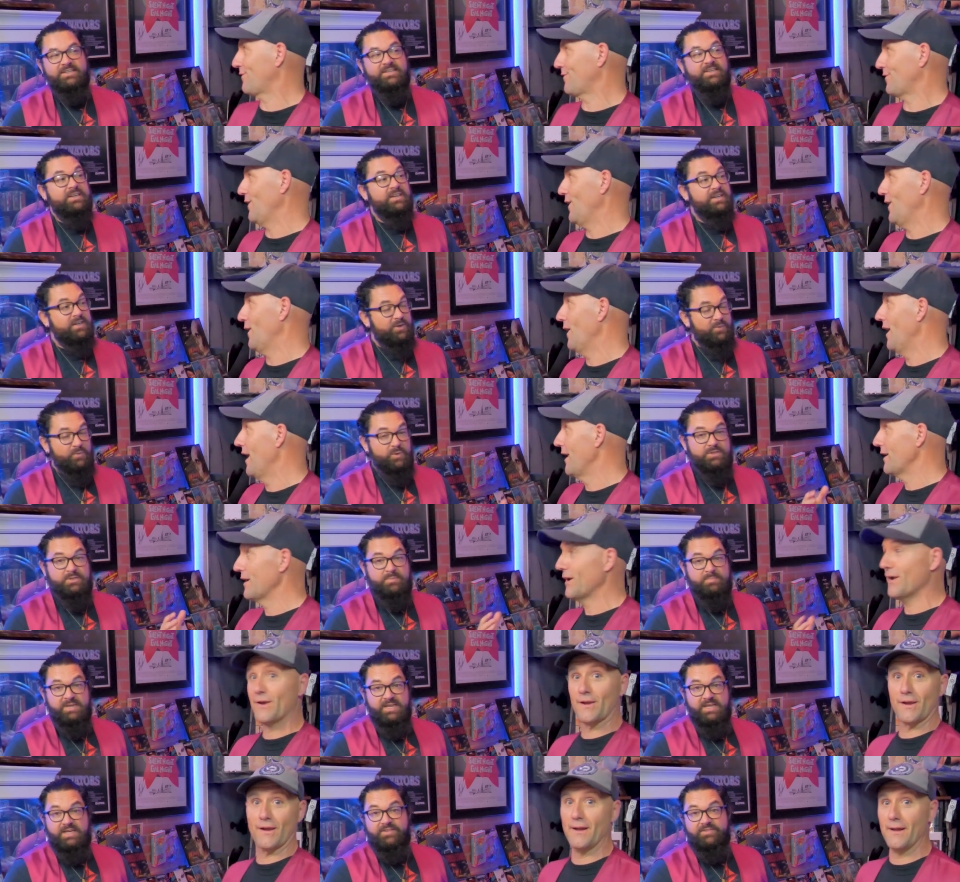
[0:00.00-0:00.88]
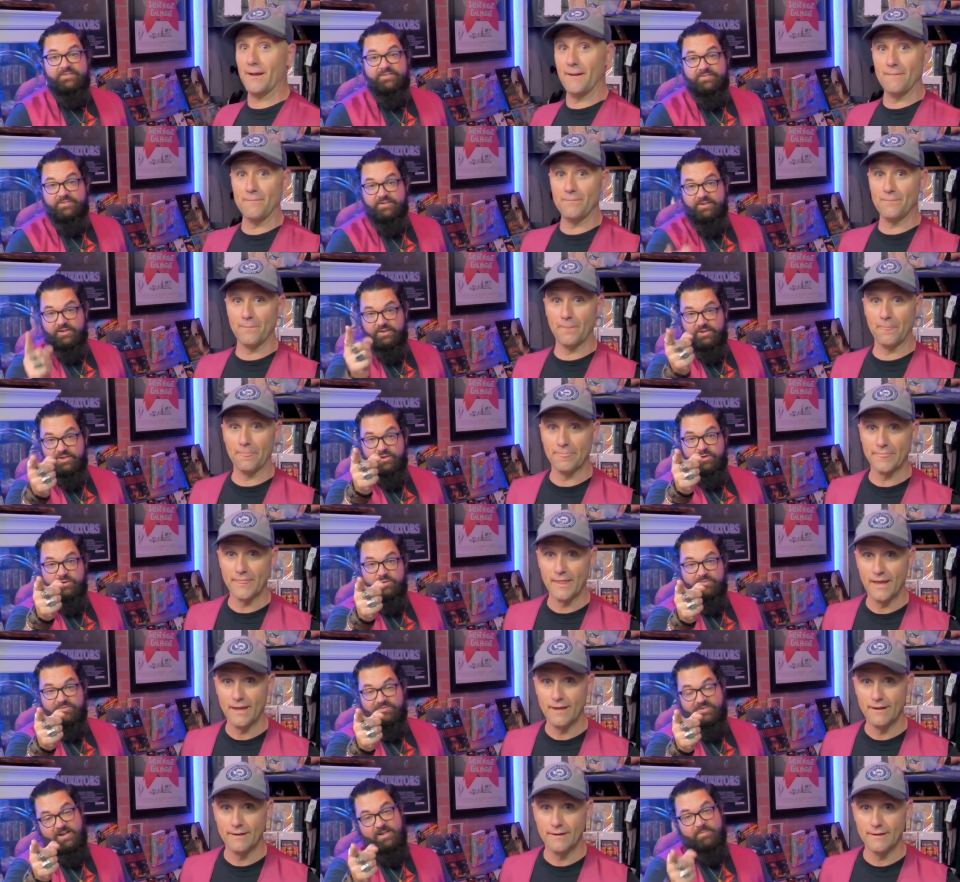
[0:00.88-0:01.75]
Speaker 1: so Which means that
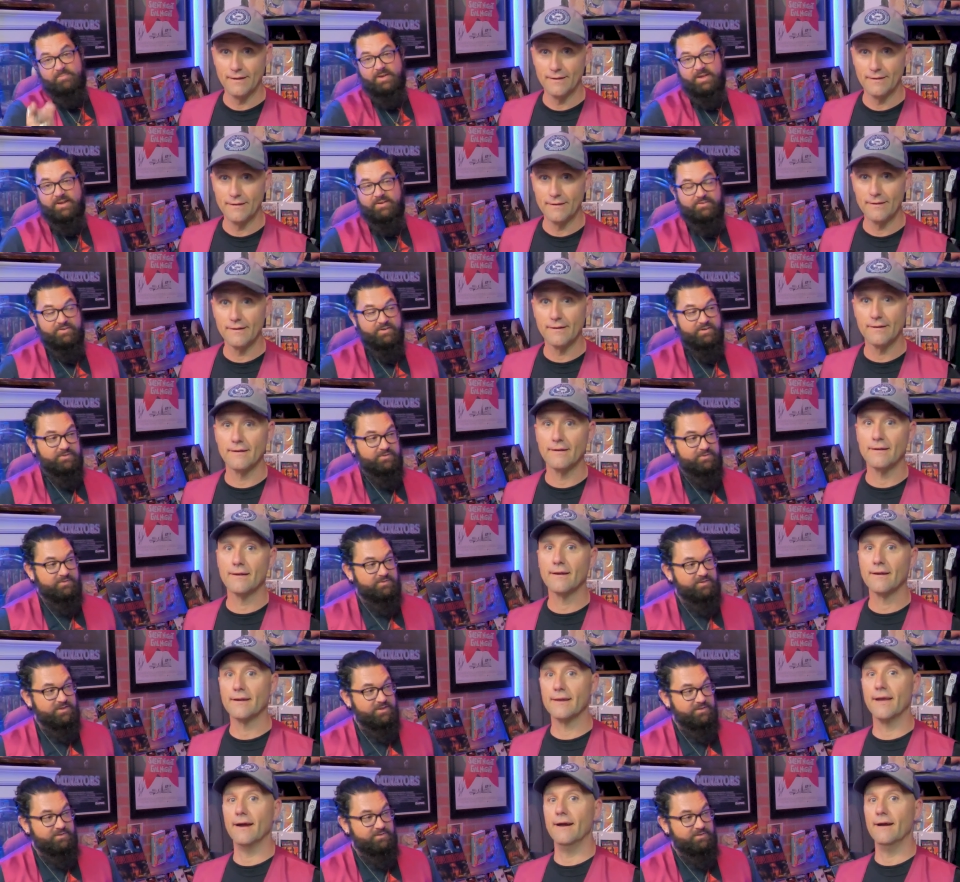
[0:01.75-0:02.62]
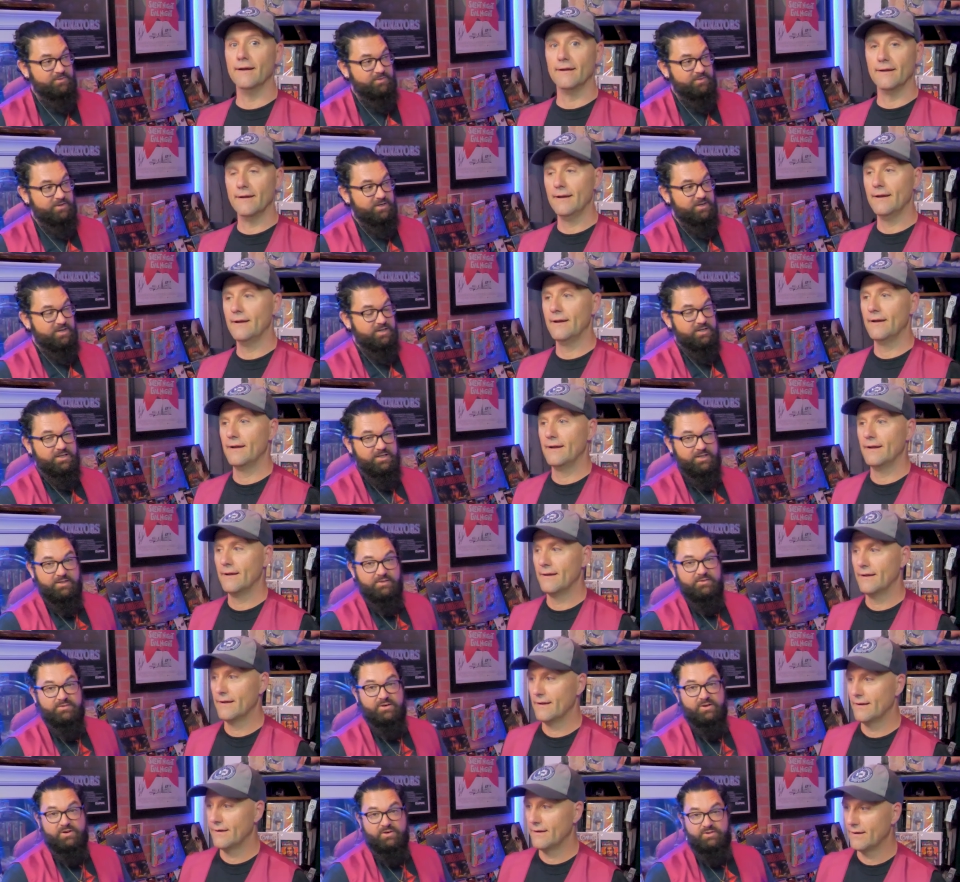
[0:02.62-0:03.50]
you fine patrons need yeah. to uh,
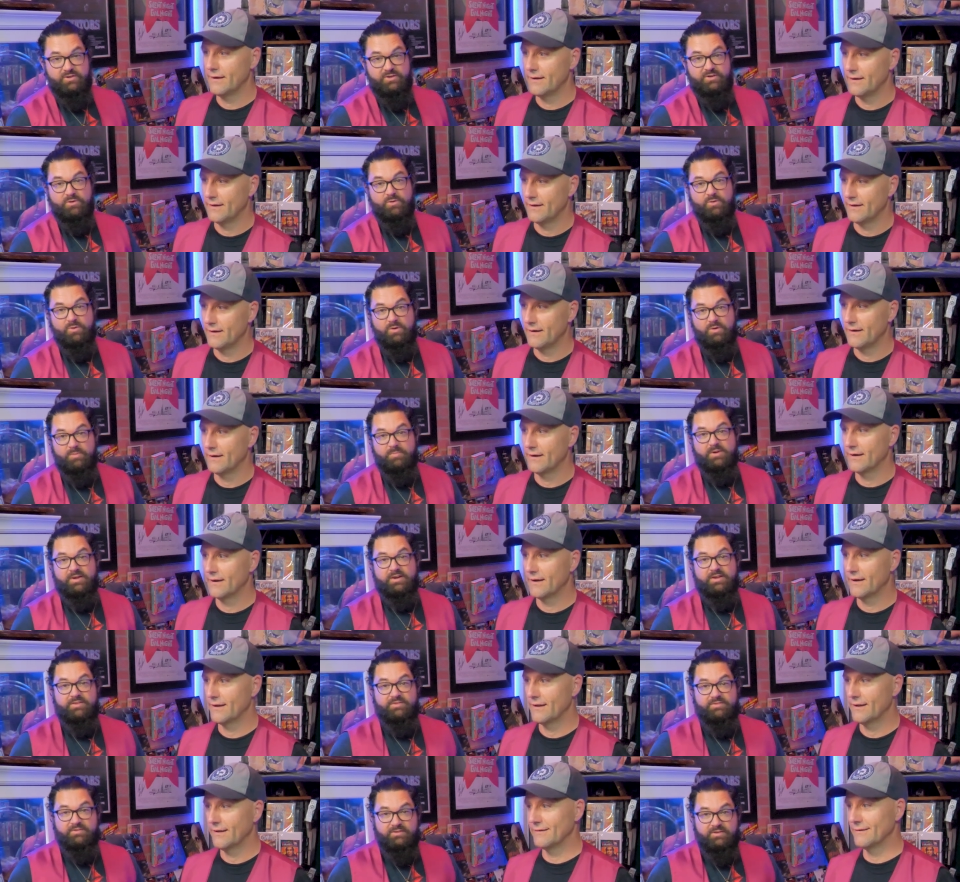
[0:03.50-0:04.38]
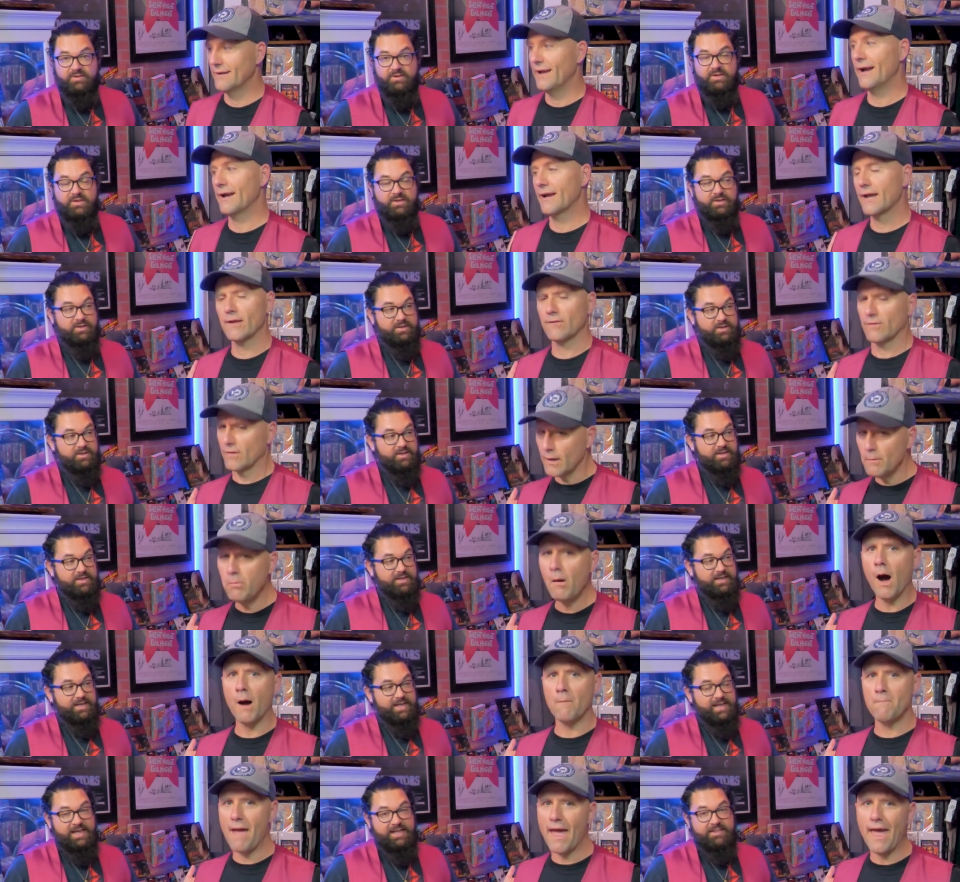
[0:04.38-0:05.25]
talk to your horror buddies. Yeah, okay, so
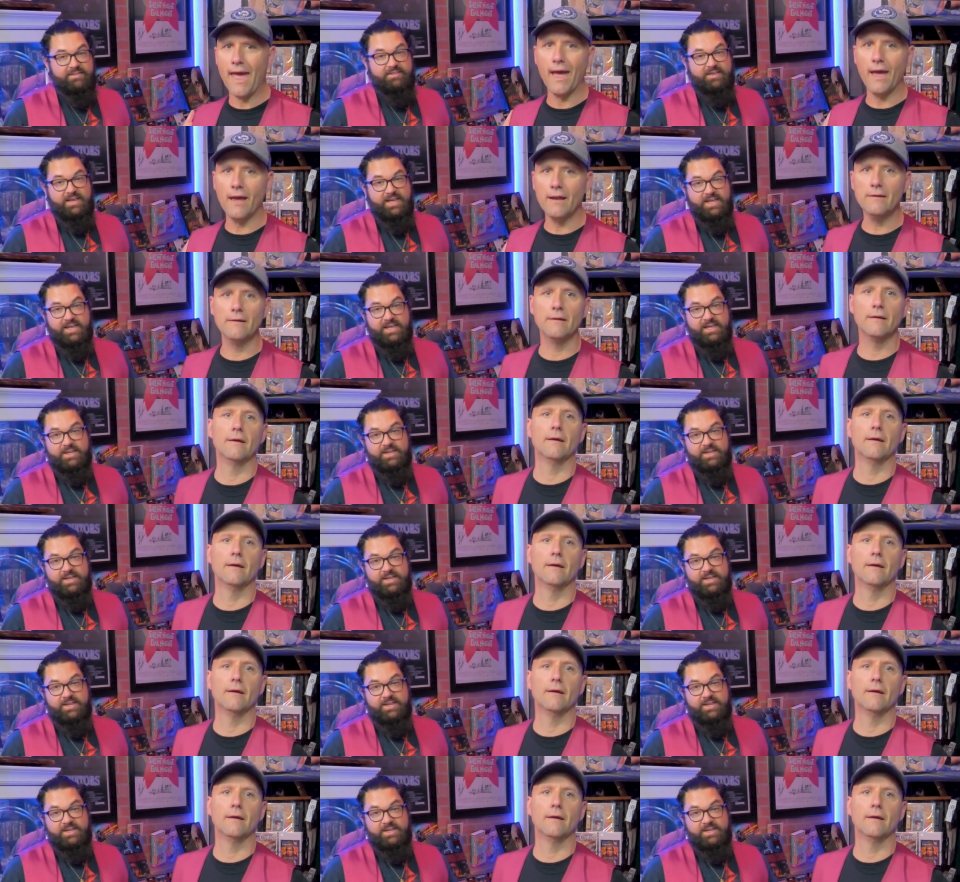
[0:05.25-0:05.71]
come on, man.